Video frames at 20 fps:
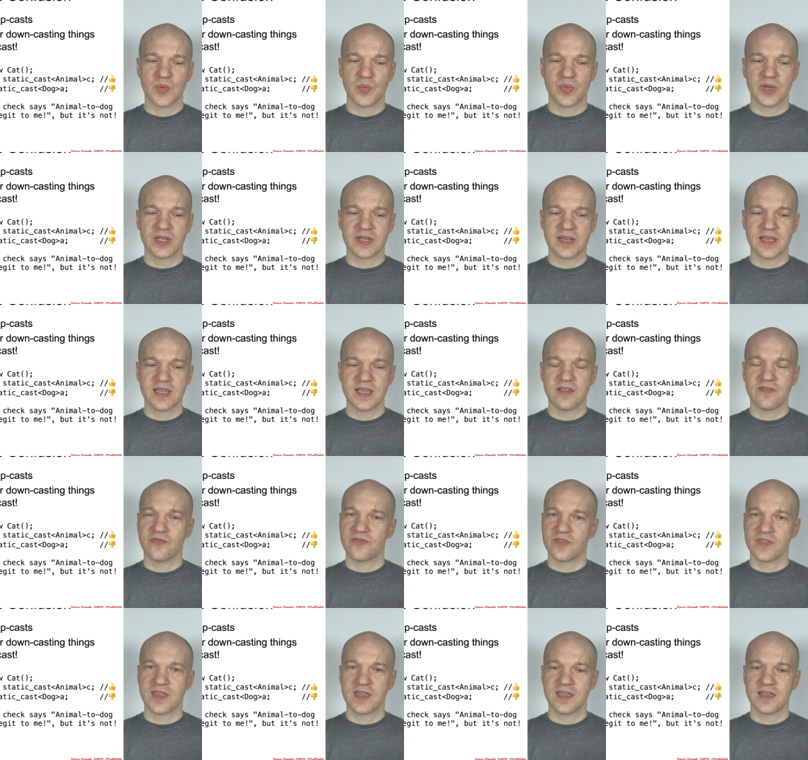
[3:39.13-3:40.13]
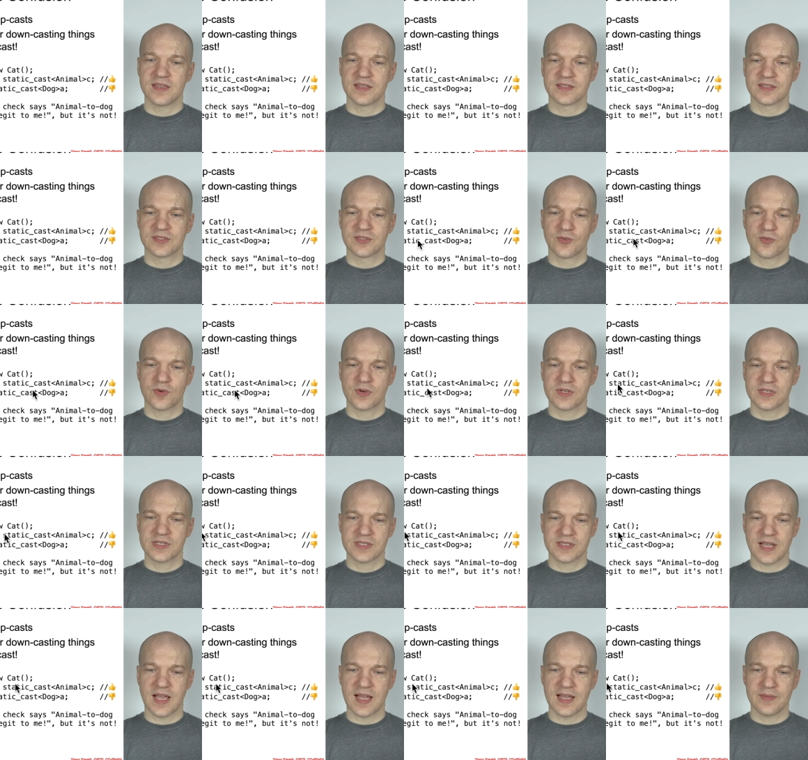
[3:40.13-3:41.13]
But if the
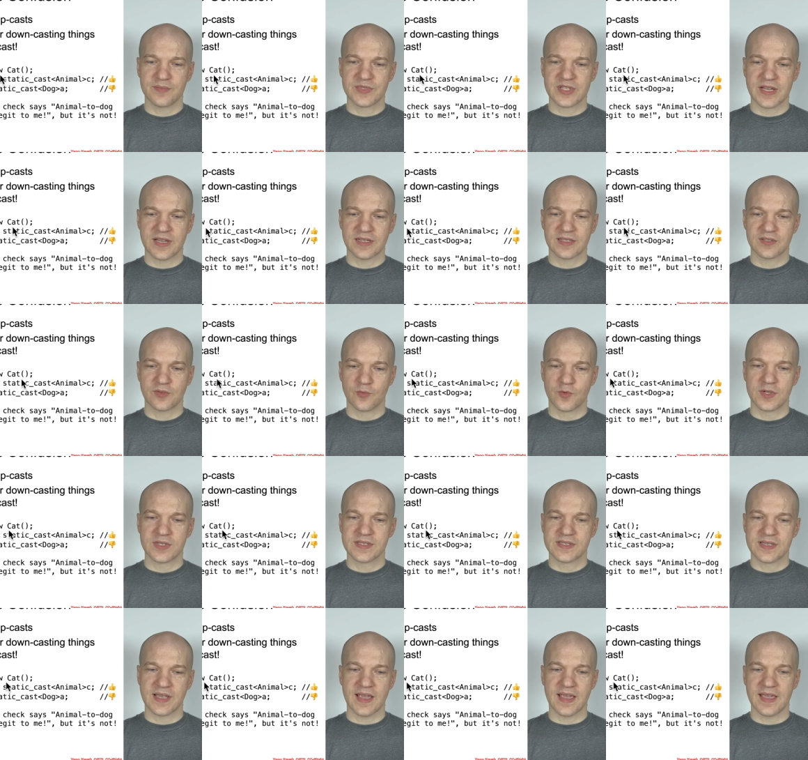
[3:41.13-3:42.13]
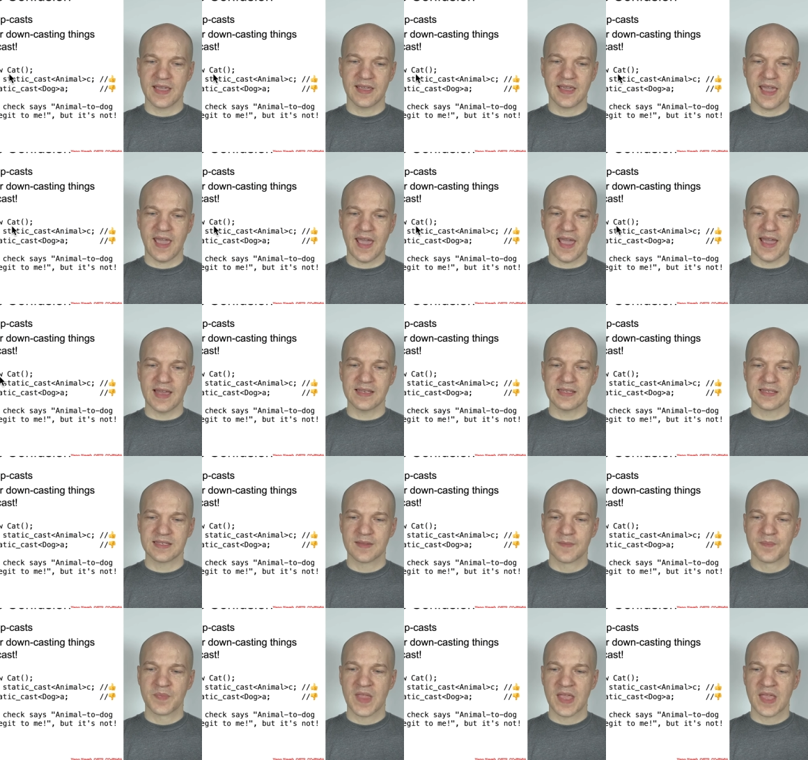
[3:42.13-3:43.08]
source object was a cat